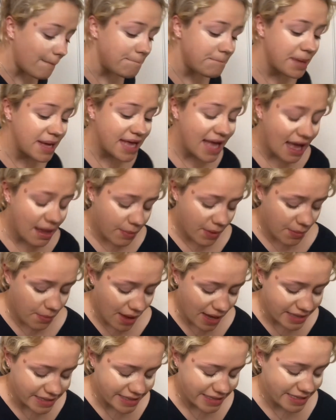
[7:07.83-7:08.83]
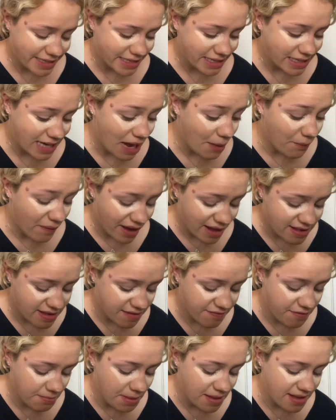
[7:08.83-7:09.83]
But yeah, we went and
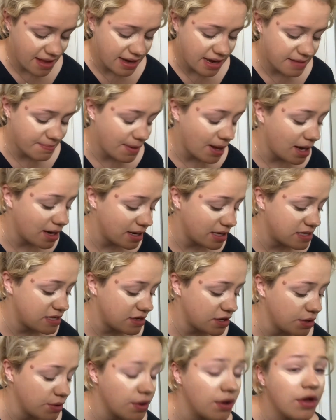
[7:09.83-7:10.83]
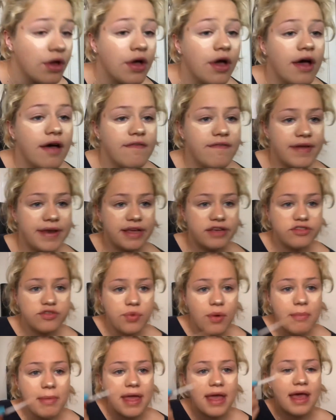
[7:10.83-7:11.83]
waited for my dad and his partner to finish
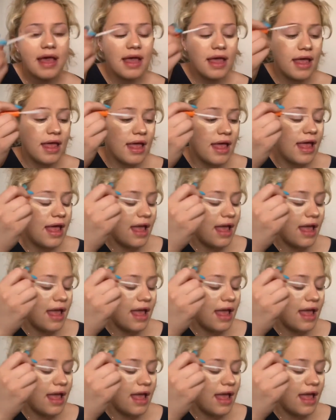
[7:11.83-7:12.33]
swimming,